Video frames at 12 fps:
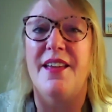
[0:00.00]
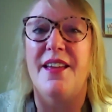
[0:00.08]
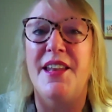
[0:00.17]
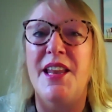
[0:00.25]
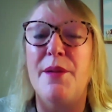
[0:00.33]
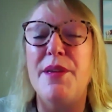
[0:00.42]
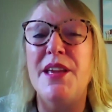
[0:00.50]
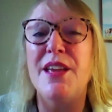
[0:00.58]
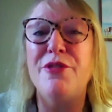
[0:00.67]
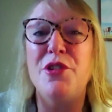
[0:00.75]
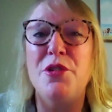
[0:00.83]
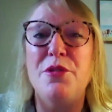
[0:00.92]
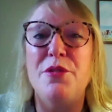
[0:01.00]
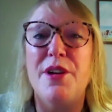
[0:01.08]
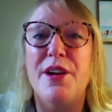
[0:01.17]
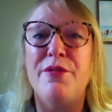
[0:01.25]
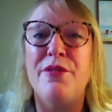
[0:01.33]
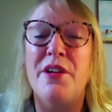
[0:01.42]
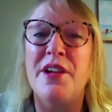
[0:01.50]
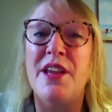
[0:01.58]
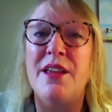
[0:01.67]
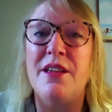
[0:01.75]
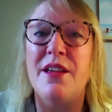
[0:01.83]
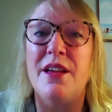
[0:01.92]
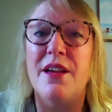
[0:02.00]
And let me give you a very